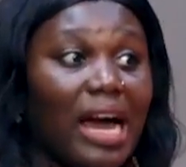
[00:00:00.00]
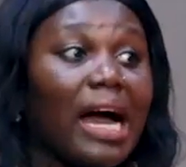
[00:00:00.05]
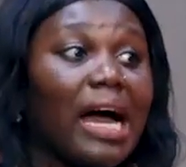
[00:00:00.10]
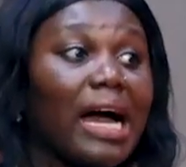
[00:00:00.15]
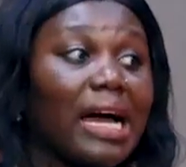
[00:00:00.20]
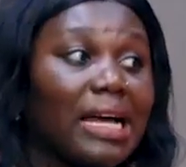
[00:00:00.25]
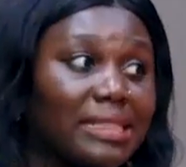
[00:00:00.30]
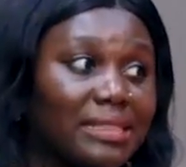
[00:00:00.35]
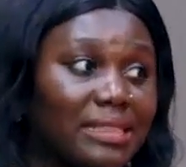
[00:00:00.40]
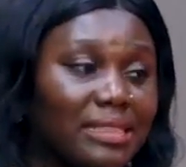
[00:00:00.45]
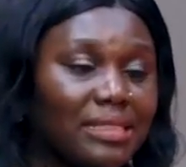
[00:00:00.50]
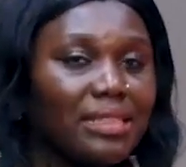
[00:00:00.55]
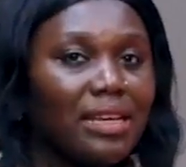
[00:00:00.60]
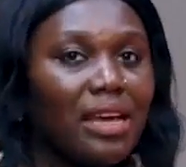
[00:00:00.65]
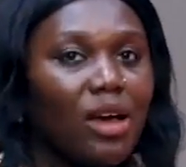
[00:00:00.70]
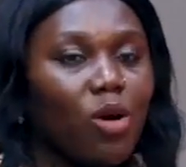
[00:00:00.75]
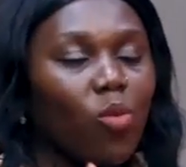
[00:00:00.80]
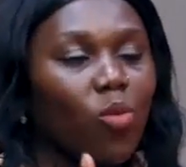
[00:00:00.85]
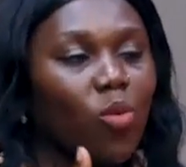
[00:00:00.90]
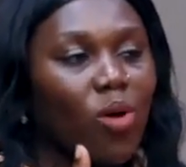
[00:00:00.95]
And
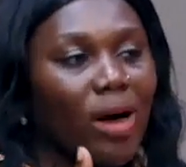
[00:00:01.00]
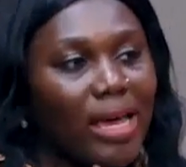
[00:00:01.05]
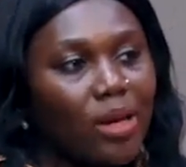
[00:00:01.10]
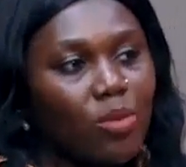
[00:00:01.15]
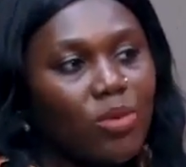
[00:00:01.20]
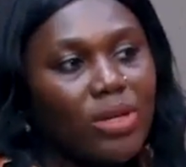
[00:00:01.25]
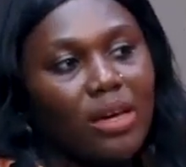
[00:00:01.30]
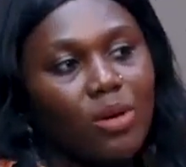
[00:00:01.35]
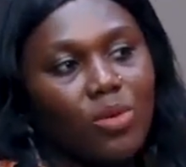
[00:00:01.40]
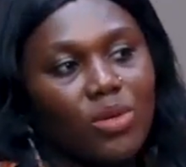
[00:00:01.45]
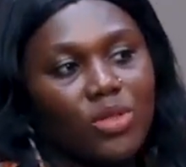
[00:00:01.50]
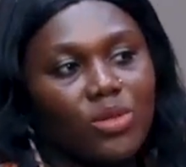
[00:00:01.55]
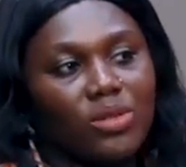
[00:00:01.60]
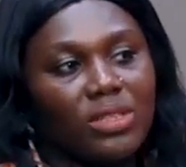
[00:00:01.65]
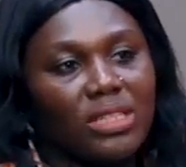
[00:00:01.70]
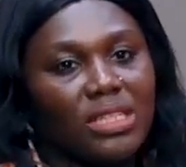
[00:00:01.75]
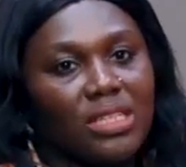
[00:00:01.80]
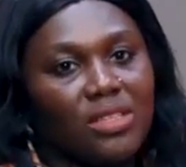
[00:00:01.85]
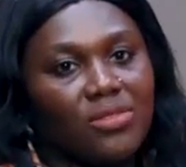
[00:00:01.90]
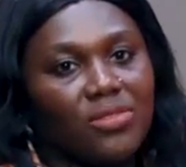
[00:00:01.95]
why will I want to
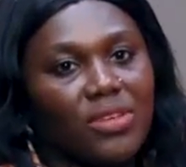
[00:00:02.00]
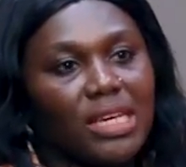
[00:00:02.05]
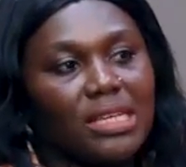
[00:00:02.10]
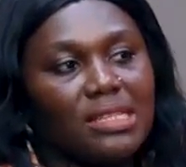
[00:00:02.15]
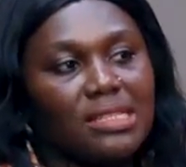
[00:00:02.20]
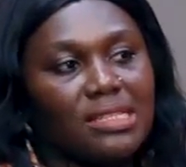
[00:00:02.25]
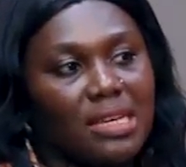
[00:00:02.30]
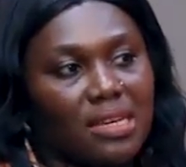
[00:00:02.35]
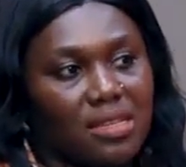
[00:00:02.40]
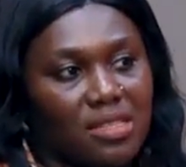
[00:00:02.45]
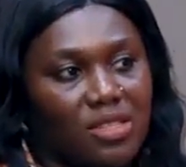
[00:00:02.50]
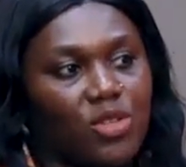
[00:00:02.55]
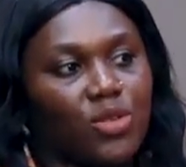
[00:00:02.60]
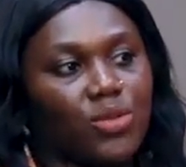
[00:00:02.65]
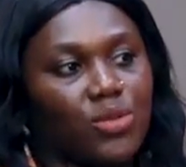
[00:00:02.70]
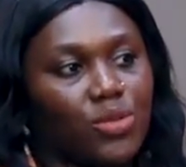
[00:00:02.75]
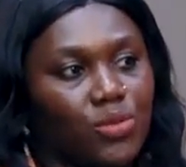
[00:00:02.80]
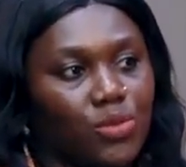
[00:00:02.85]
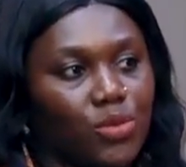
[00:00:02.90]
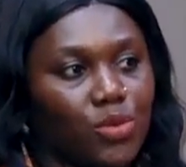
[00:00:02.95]
leave a taxi
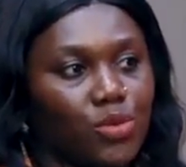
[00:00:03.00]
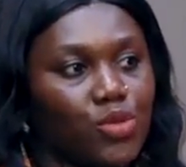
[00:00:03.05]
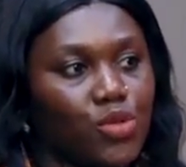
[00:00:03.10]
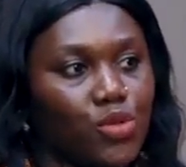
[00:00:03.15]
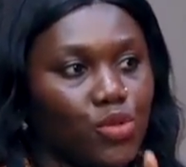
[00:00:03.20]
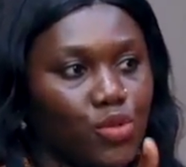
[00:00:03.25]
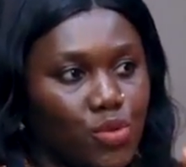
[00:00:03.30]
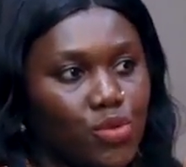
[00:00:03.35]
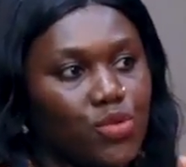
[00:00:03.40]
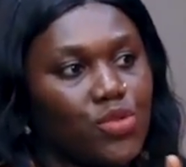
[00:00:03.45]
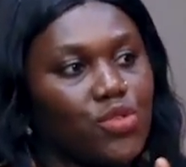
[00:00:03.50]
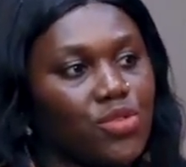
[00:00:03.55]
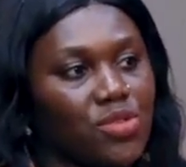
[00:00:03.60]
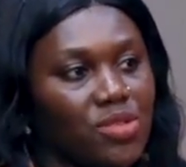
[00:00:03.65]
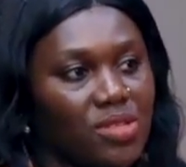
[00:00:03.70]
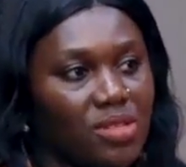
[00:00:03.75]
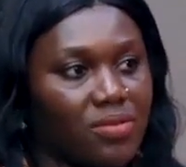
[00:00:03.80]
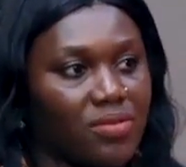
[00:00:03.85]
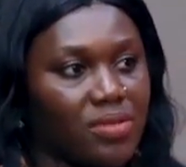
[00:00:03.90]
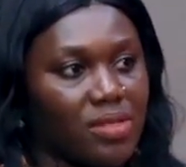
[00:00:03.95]
on the road to use your
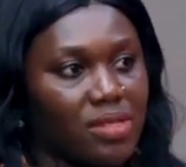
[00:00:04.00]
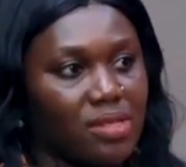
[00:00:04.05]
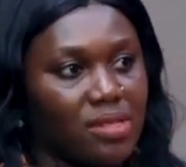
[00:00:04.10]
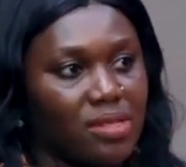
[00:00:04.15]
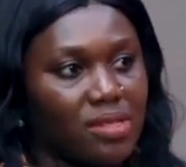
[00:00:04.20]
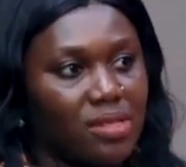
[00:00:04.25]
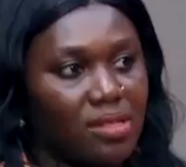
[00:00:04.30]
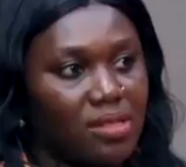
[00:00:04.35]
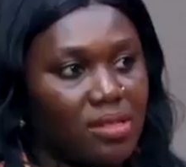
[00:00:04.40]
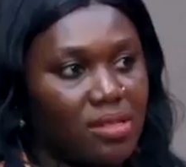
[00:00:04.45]
service?